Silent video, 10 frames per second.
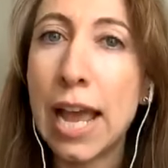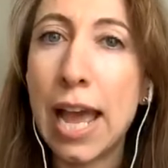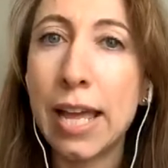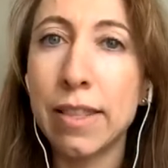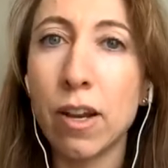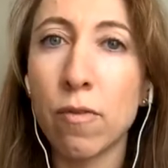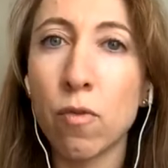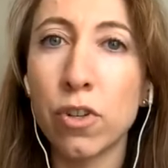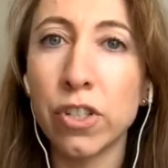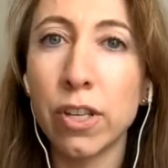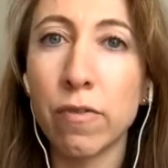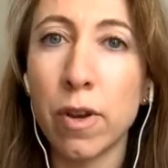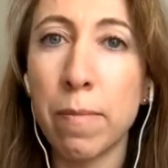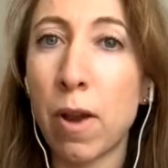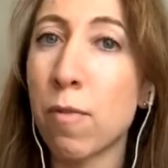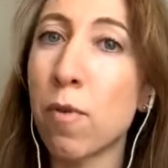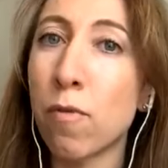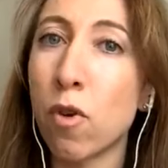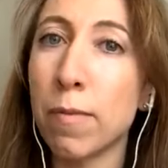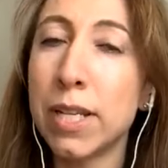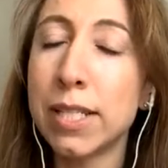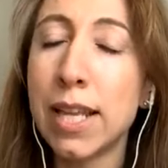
and therefore delivering better performance